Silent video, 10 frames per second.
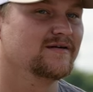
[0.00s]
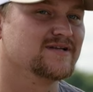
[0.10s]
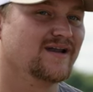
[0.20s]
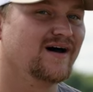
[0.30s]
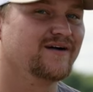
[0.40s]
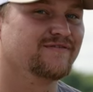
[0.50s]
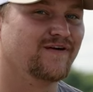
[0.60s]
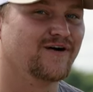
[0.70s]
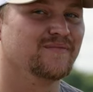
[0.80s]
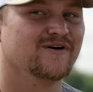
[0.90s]
There's a lot of
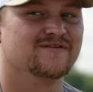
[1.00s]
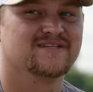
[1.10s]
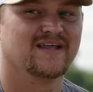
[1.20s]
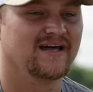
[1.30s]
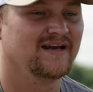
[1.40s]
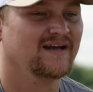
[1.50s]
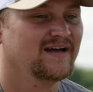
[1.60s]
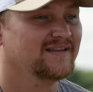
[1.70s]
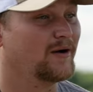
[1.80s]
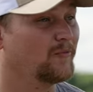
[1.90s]
farmers that
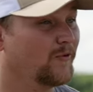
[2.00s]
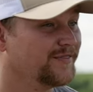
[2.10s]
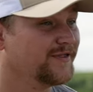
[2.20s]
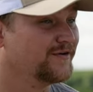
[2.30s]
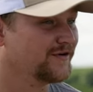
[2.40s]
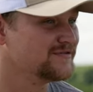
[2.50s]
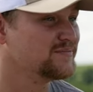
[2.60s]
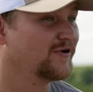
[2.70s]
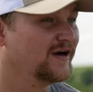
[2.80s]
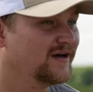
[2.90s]
that want the drone
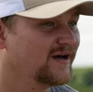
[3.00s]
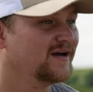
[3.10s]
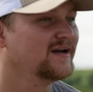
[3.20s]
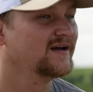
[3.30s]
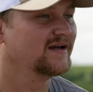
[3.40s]
spraying done.